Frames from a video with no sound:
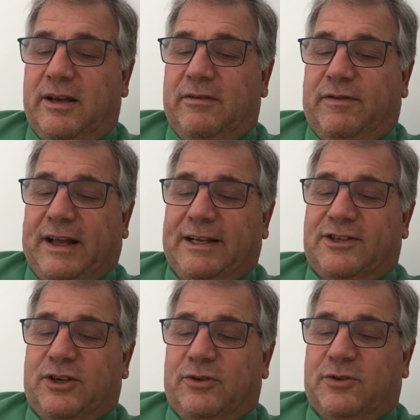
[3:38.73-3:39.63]
Flat
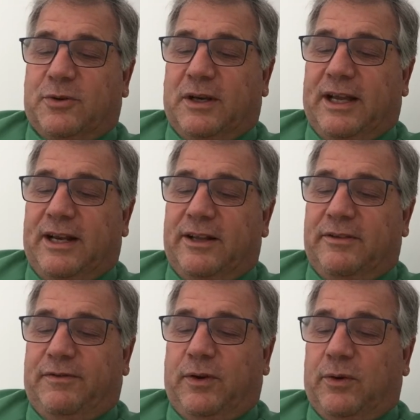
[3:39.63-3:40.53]
stones were laid on
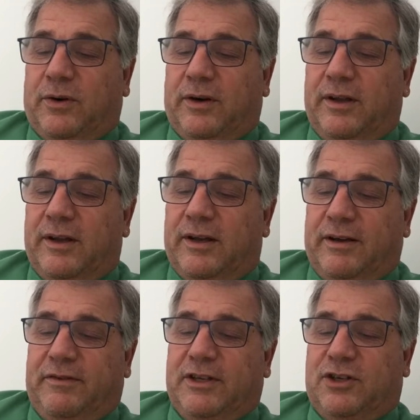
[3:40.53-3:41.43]
the floor
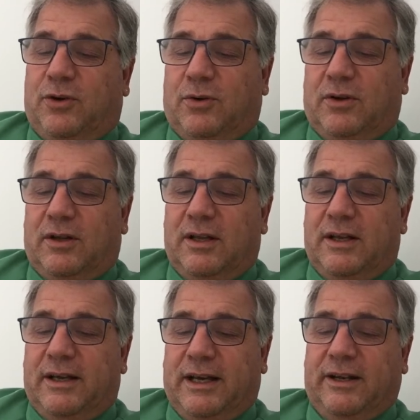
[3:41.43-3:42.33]
of this hole
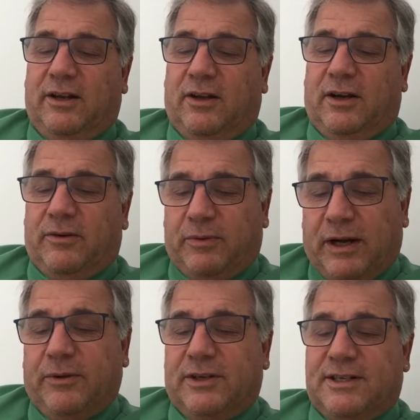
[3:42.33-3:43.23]
and
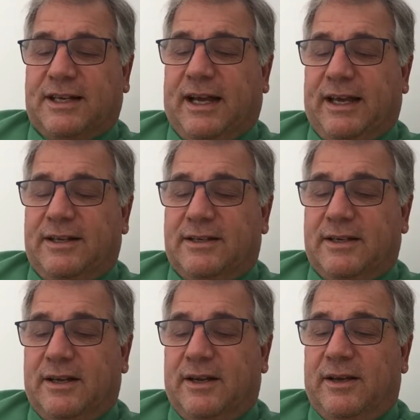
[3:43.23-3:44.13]
around the
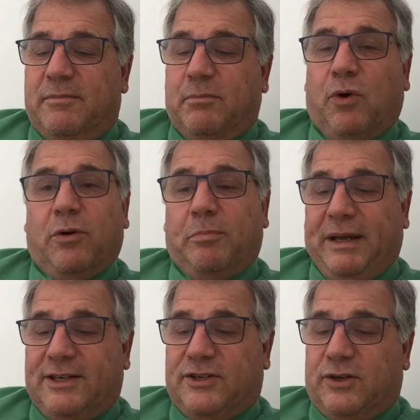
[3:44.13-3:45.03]
sides. More
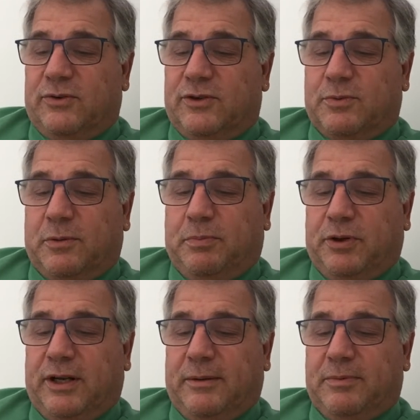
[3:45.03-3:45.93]
big stones were
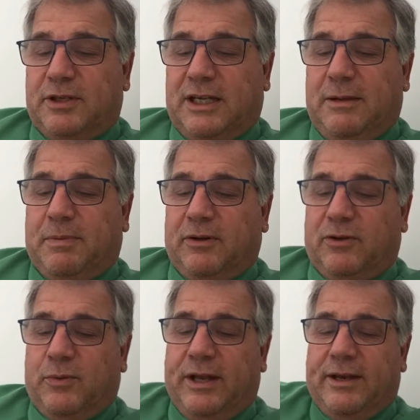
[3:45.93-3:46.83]
put up to keep out
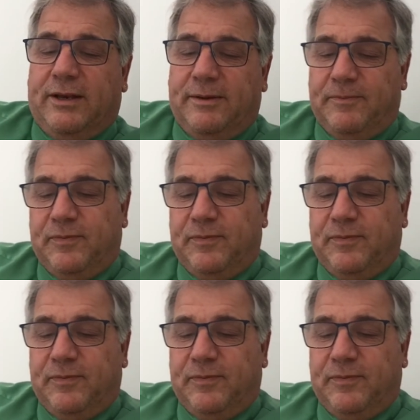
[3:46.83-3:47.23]
the wind.